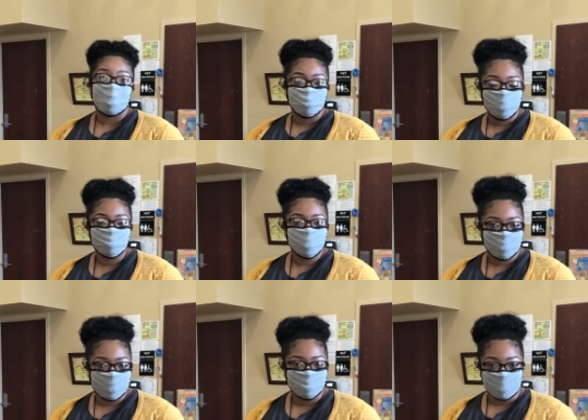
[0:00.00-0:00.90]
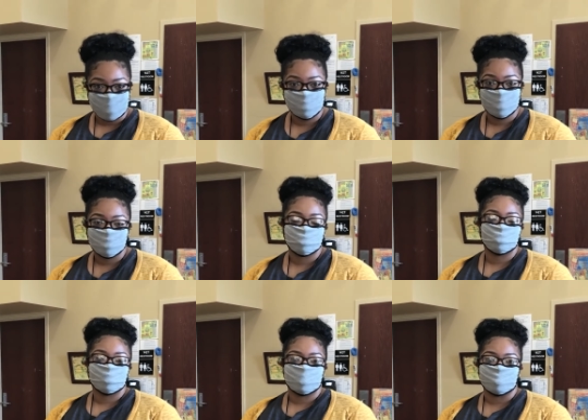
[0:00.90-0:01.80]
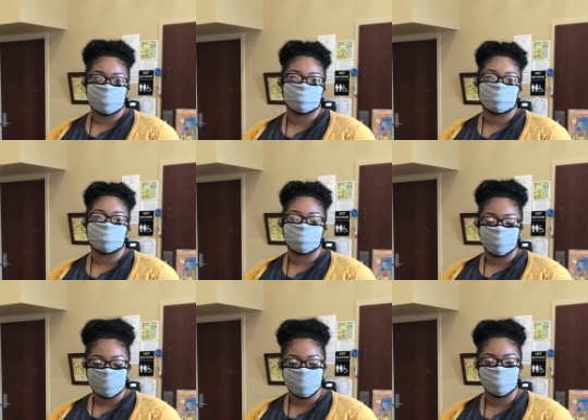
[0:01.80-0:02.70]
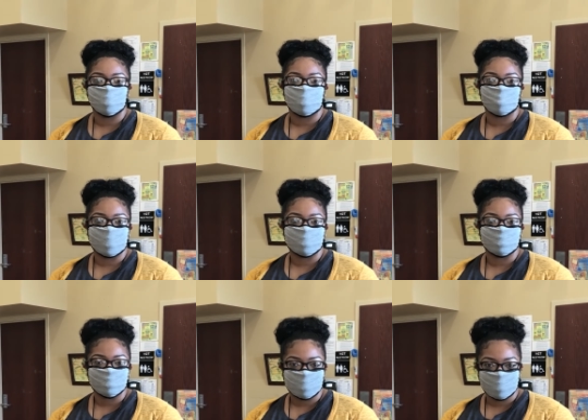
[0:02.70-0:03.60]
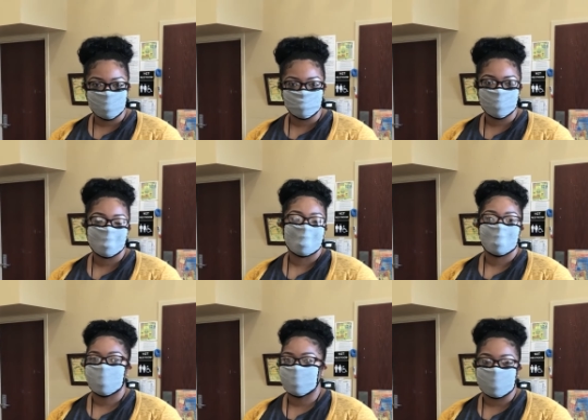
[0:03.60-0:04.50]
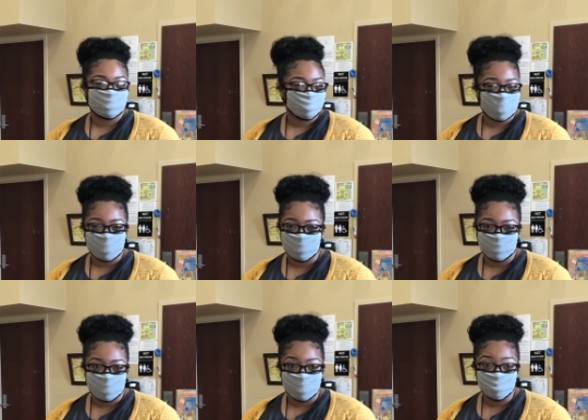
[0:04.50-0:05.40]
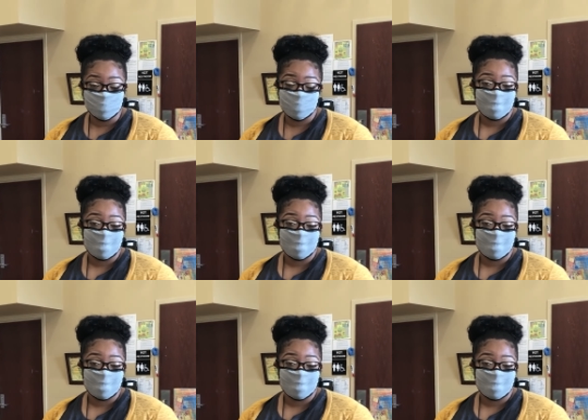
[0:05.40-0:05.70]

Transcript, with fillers: We'll be wearing masks at school to make sure that we're keeping our bodies safe and not spreading germs.